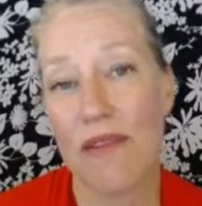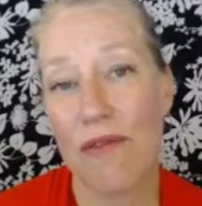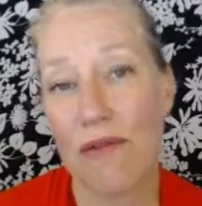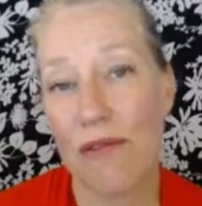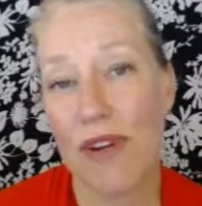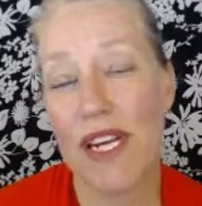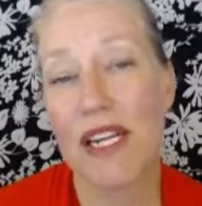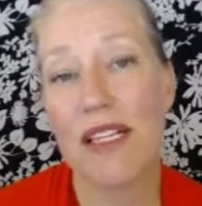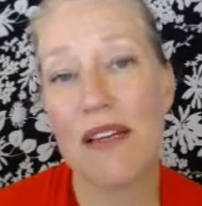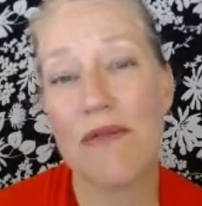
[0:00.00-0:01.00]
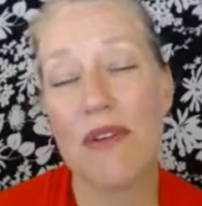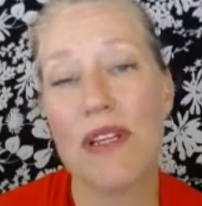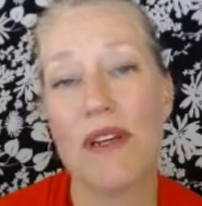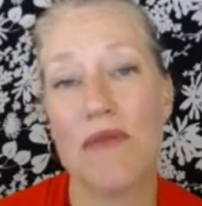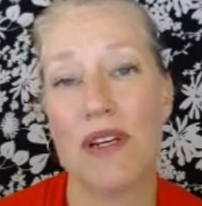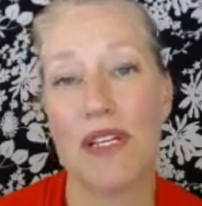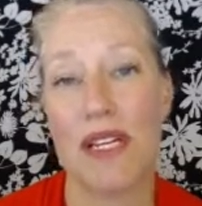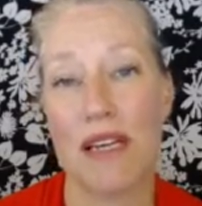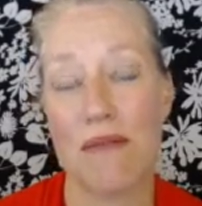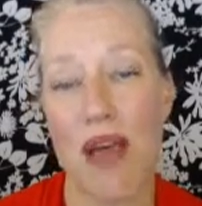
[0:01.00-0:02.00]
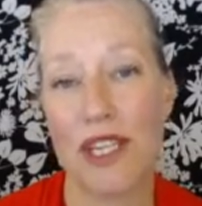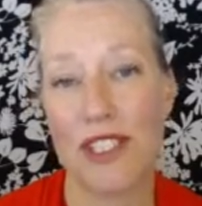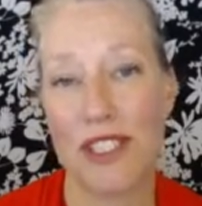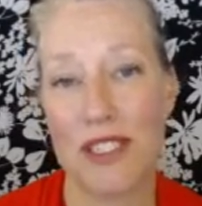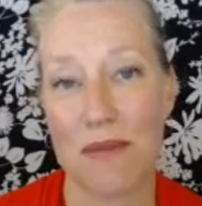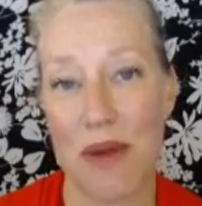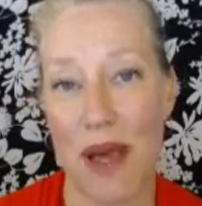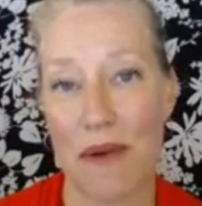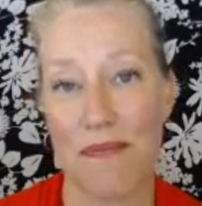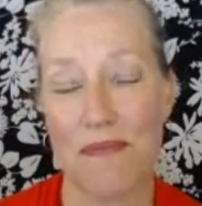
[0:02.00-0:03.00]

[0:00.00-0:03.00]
really, really, really, compassion is about